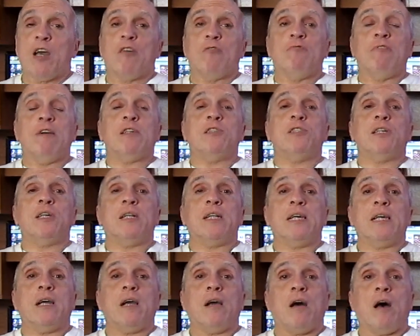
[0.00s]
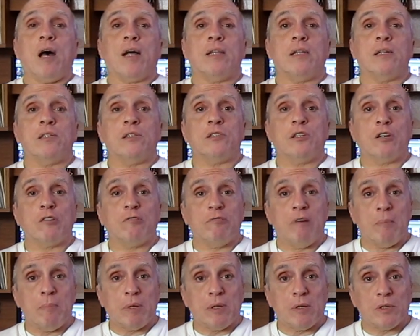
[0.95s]
Recently, on the
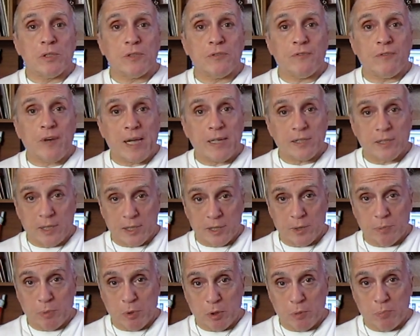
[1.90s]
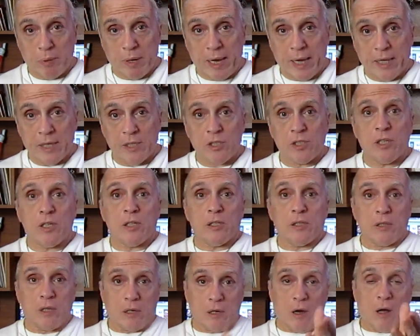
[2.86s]
criminal's Facebook page,
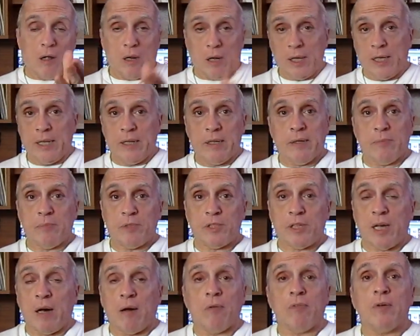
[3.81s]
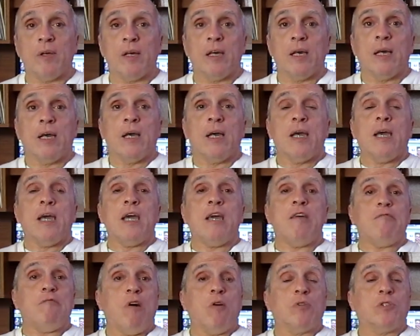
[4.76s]
the cult leader himself, he
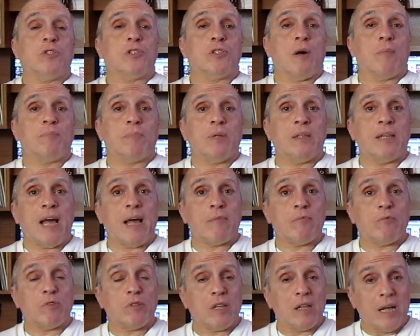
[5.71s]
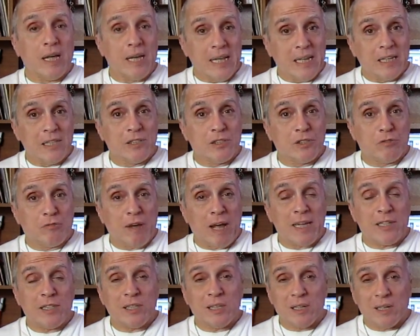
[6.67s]
wrote something that
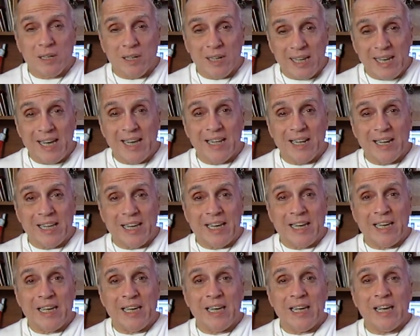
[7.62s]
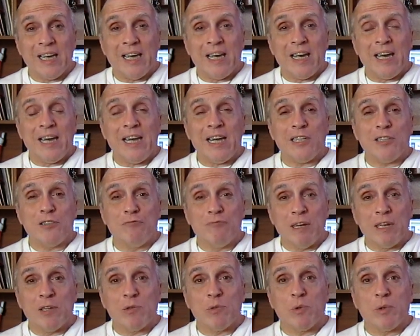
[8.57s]
illustrates clearly he is
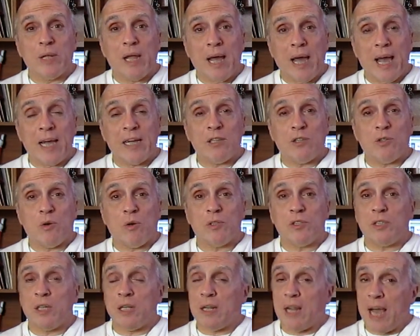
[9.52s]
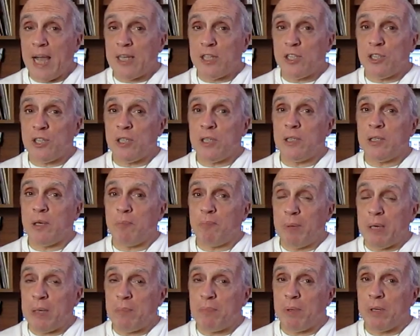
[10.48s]
riddled with hate towards the nation, the
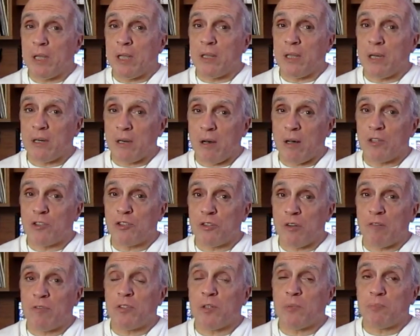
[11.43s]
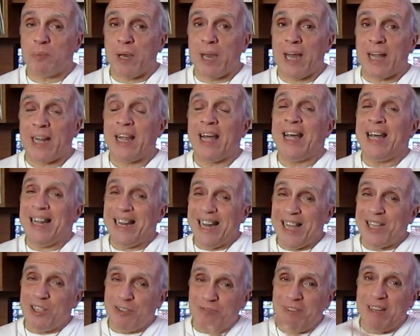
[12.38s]
people, and the culture of Japan.
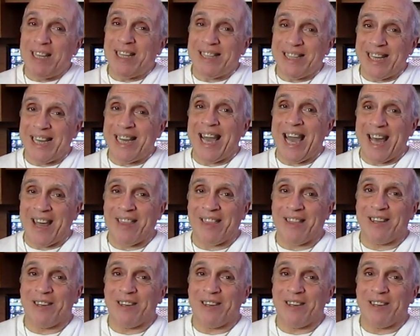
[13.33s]
Let's read it together.